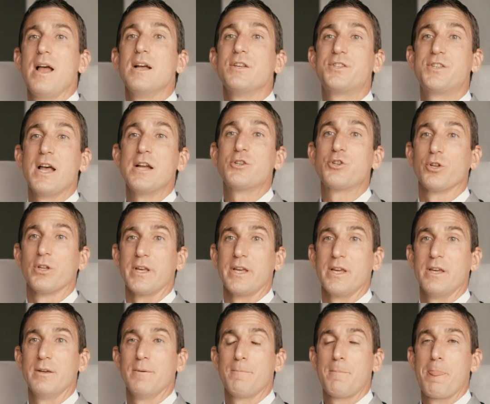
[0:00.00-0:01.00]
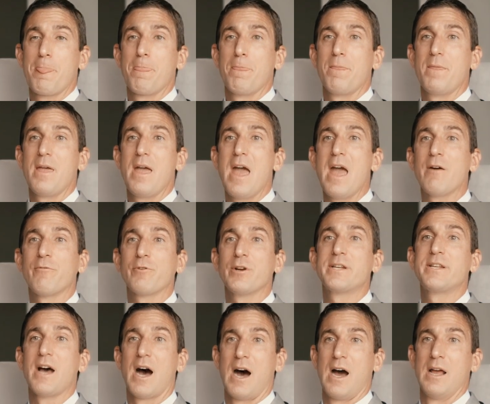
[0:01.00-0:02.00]
Essentially,
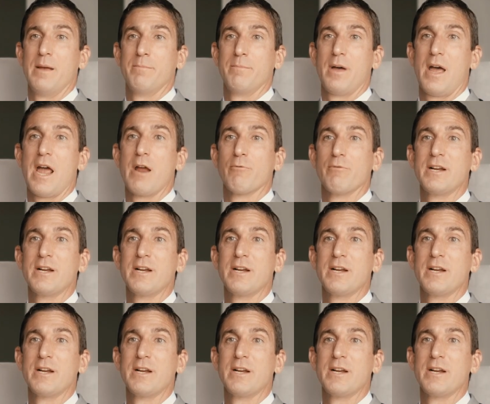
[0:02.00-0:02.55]
every time a